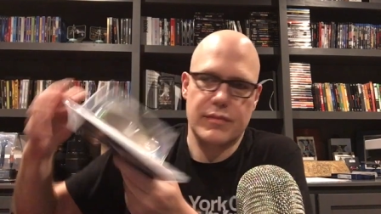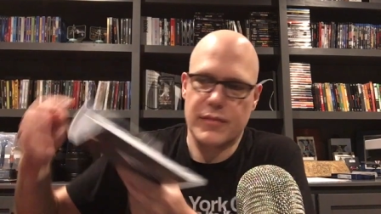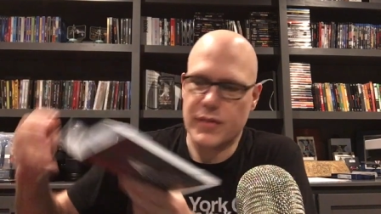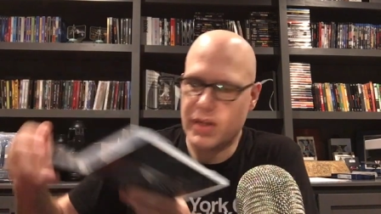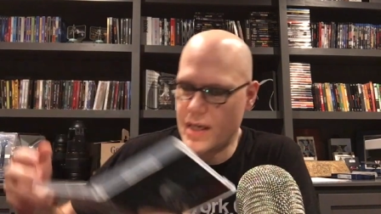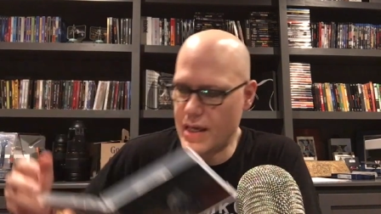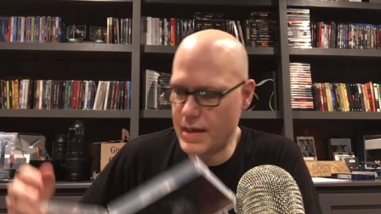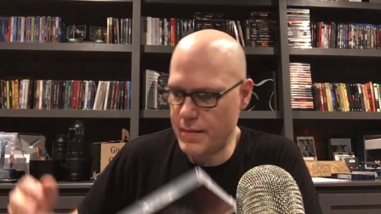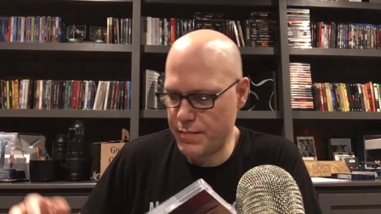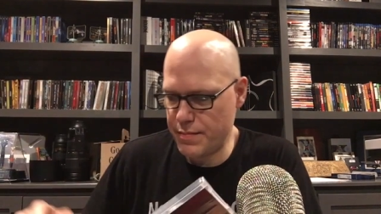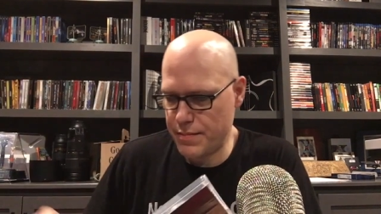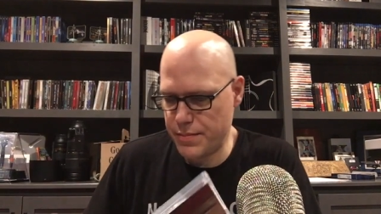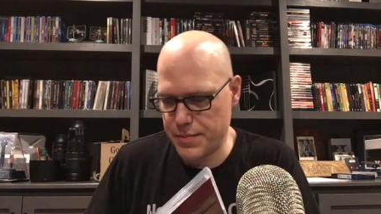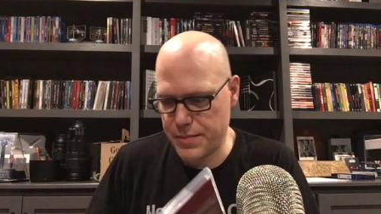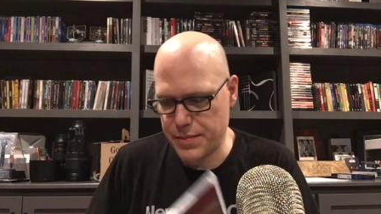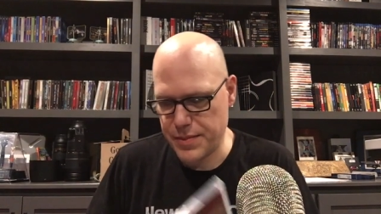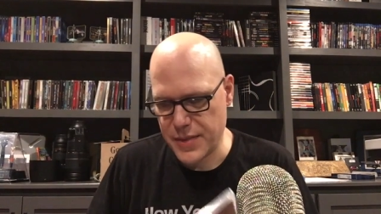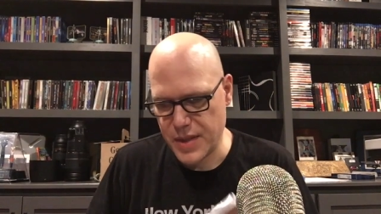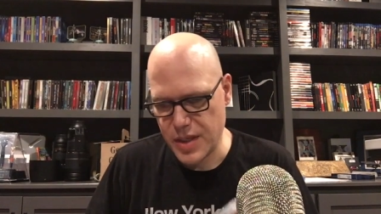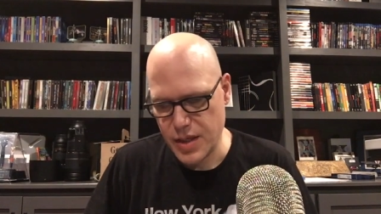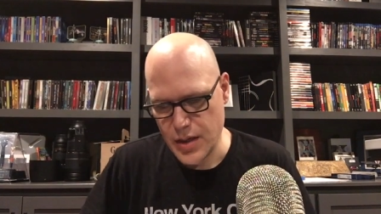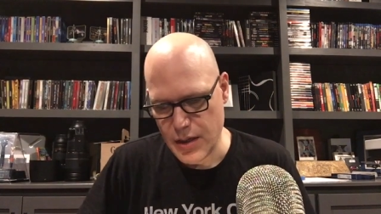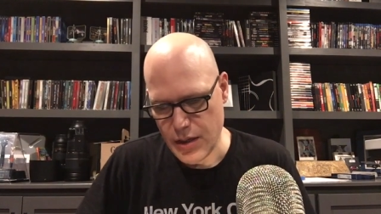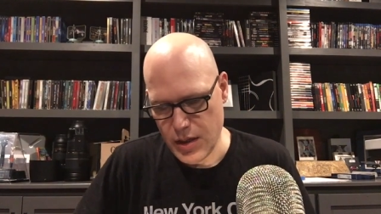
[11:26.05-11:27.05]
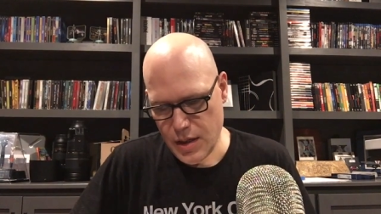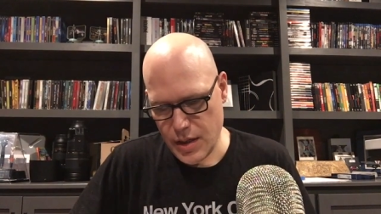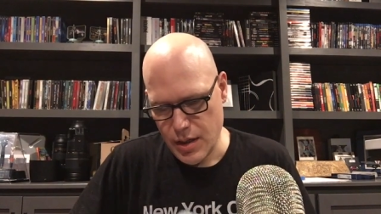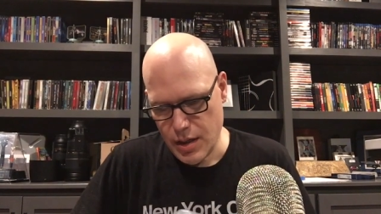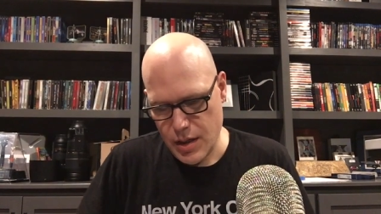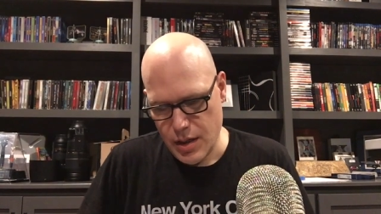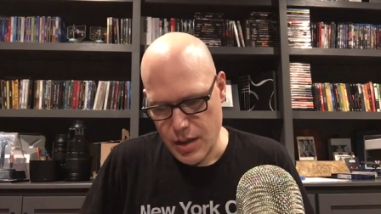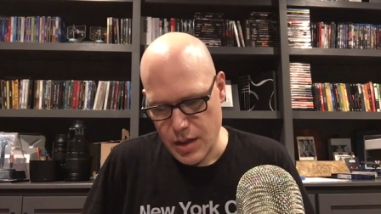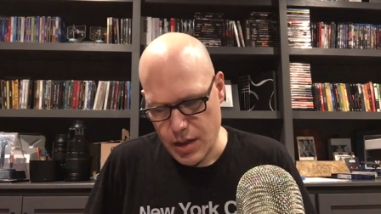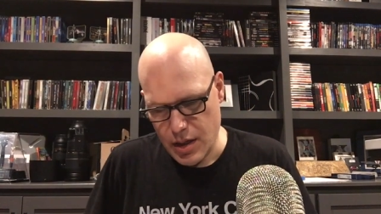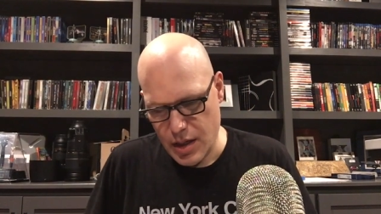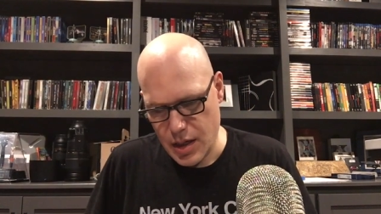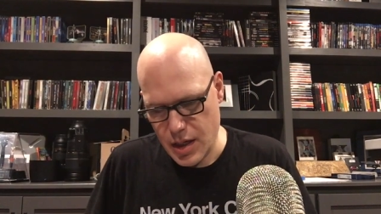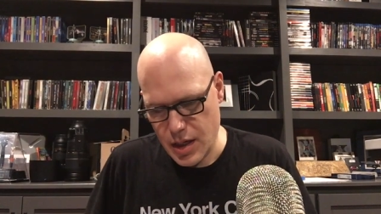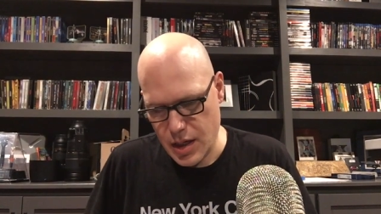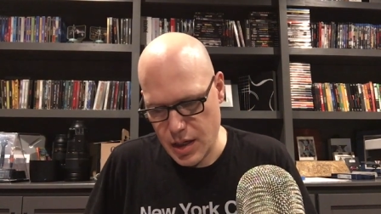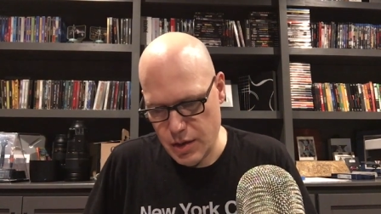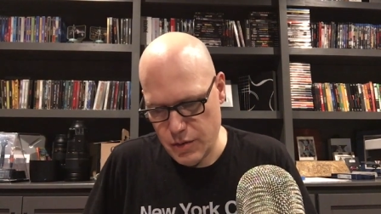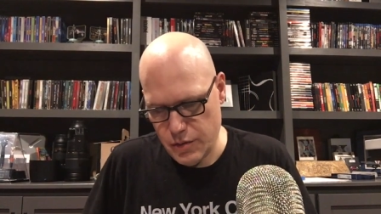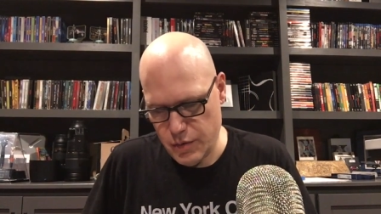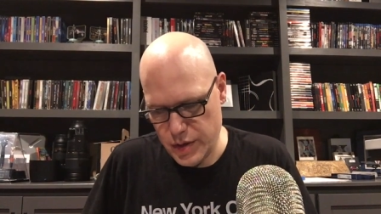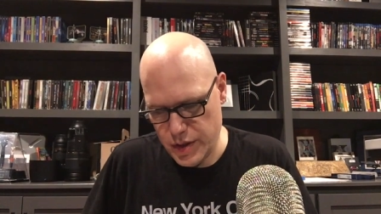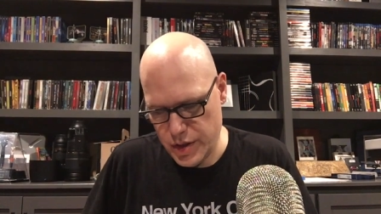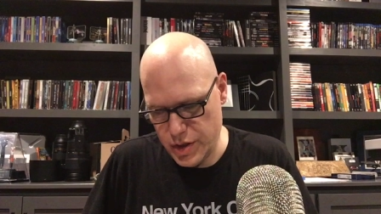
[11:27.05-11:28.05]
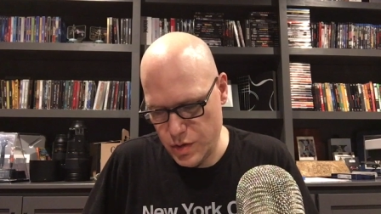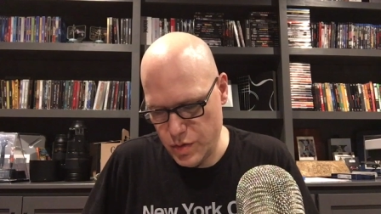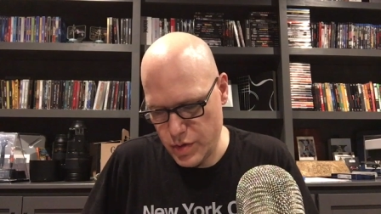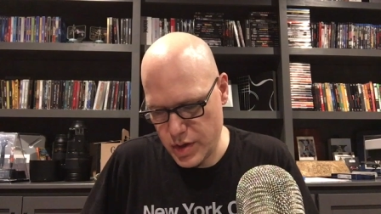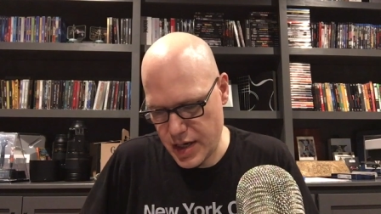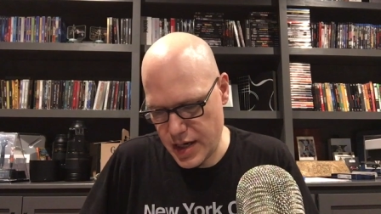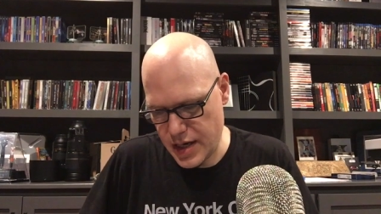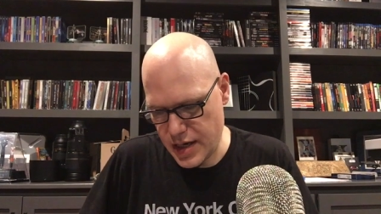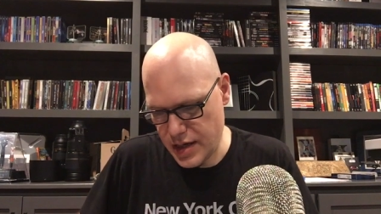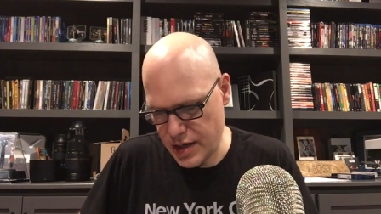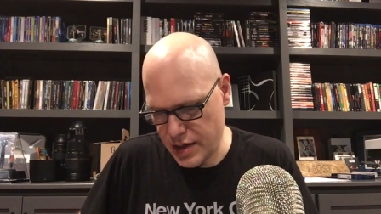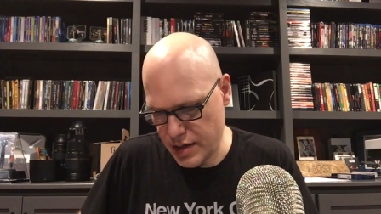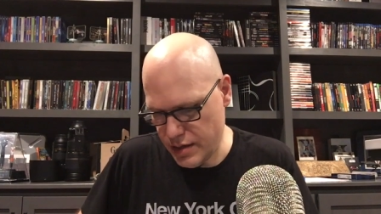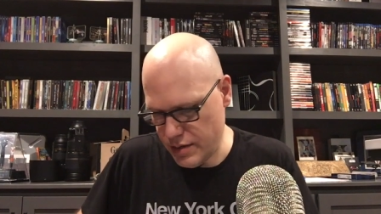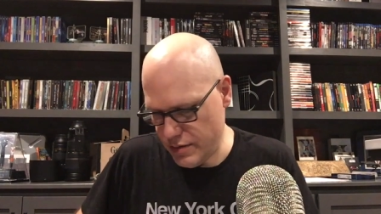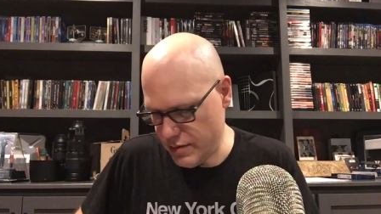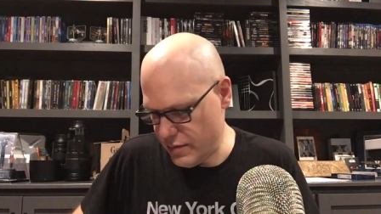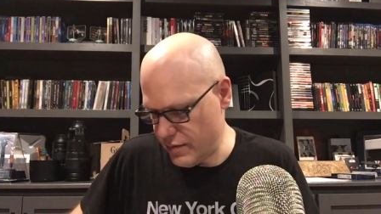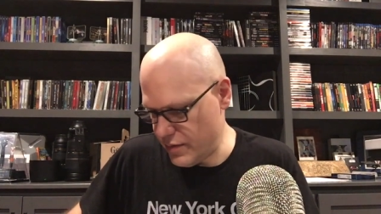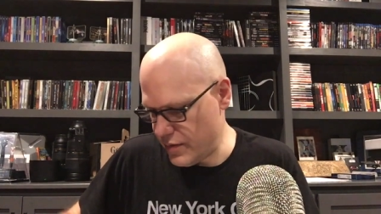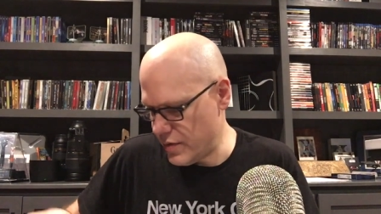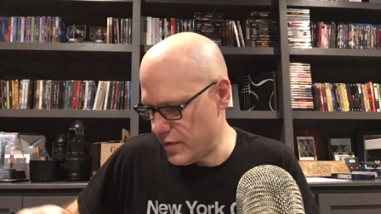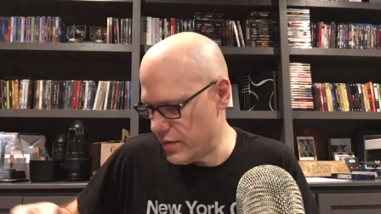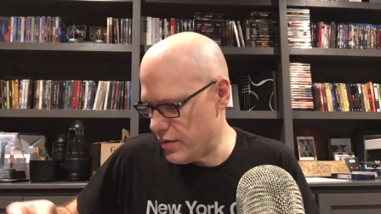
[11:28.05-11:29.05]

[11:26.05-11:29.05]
Okay. And we do have